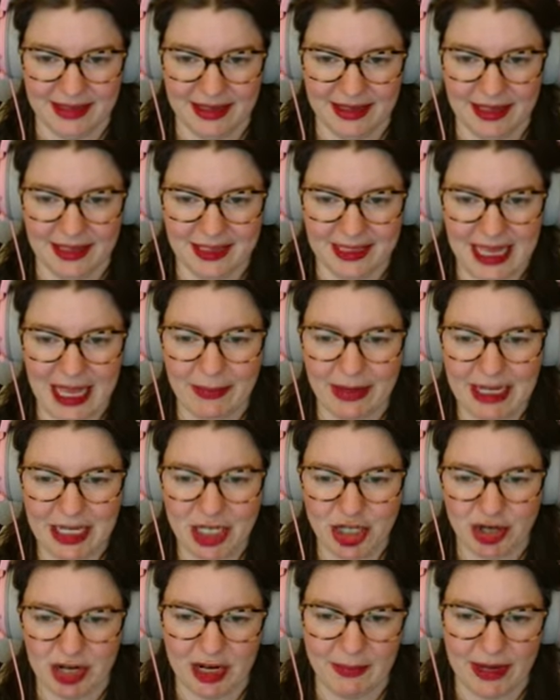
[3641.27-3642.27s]
Is Emily
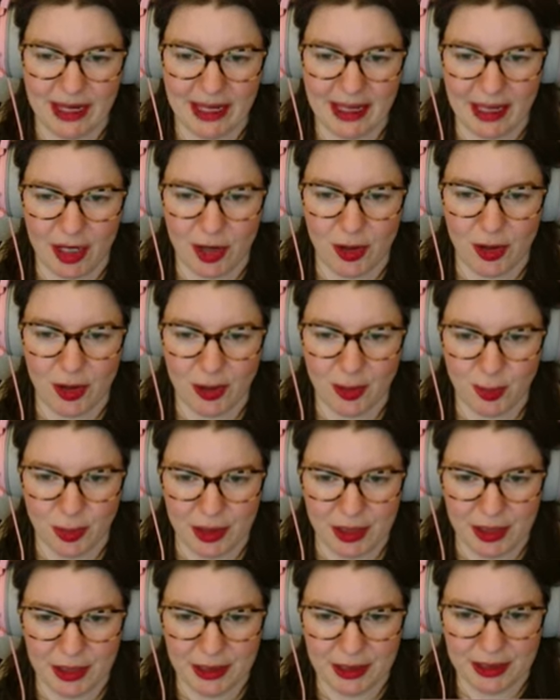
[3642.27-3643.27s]
trying to make yawn
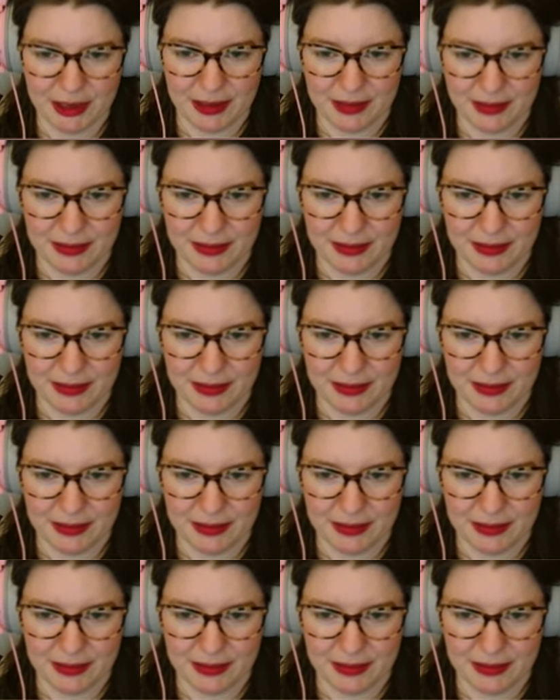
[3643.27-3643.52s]
work?